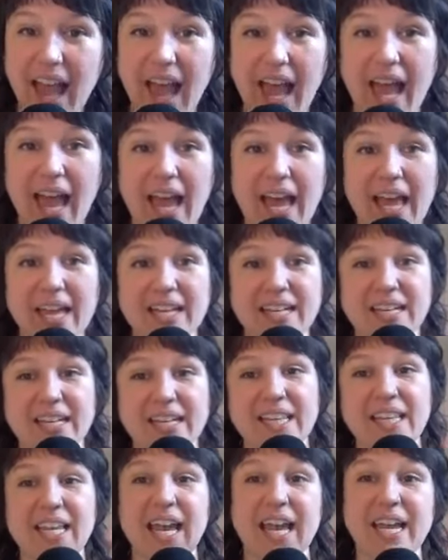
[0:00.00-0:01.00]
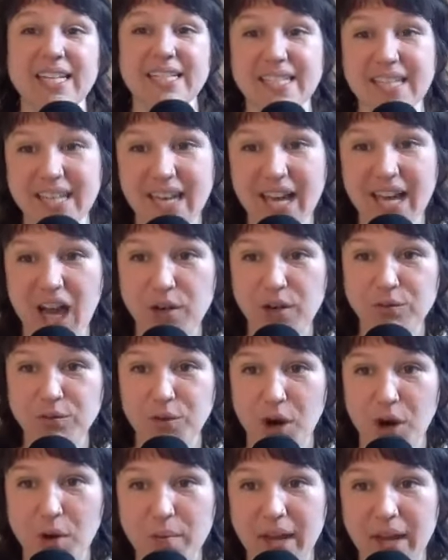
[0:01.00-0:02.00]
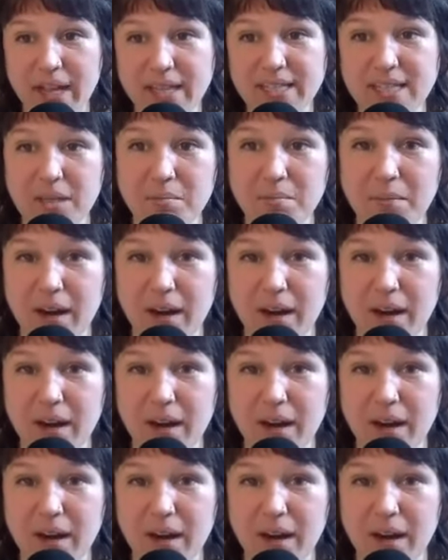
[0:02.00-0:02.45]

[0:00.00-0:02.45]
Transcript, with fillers: and the idea of romance and